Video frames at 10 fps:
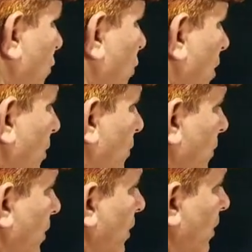
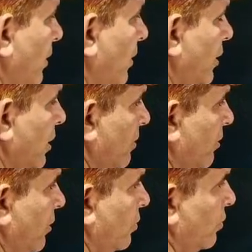A5 is
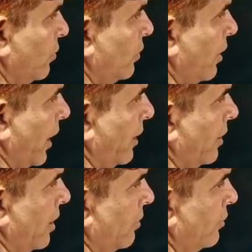equal to
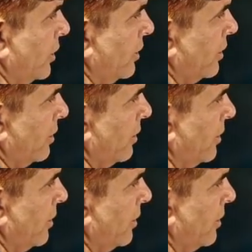10,500.